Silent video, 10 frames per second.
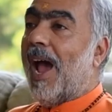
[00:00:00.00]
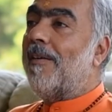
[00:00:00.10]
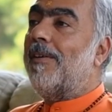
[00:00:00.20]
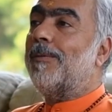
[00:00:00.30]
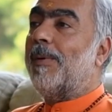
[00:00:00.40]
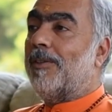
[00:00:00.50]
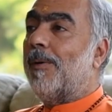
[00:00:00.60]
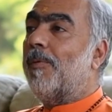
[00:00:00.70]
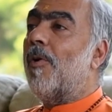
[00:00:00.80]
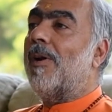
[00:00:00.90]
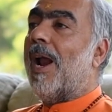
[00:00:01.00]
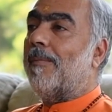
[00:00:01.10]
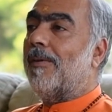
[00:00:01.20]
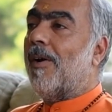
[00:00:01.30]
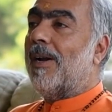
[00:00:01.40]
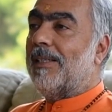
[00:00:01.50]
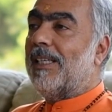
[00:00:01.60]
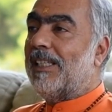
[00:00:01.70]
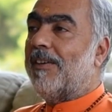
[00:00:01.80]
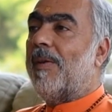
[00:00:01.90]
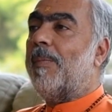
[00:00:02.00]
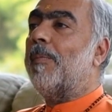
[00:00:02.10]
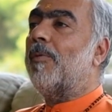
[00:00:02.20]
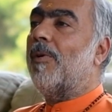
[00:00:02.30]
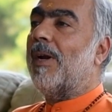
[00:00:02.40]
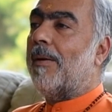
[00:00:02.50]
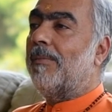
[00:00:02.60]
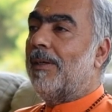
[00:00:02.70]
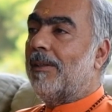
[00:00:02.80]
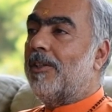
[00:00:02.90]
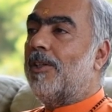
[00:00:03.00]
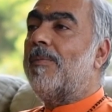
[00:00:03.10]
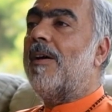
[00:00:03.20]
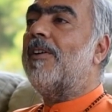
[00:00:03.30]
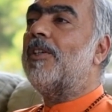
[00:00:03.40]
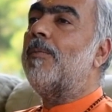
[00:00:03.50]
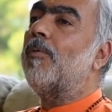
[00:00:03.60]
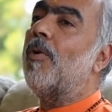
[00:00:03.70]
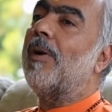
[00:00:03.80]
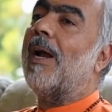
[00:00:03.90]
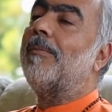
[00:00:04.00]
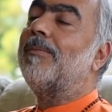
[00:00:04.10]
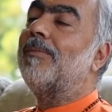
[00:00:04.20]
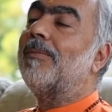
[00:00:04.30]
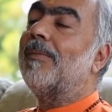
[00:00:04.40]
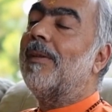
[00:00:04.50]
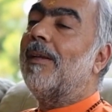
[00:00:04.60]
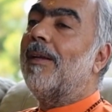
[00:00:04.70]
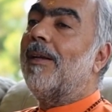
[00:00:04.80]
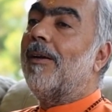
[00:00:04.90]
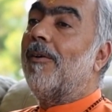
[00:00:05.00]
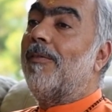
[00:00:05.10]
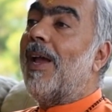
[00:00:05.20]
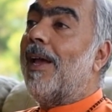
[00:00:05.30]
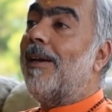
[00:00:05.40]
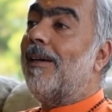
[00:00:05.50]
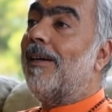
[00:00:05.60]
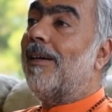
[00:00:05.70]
have a special program called as the CVP program, the Chinmaya Vision program, where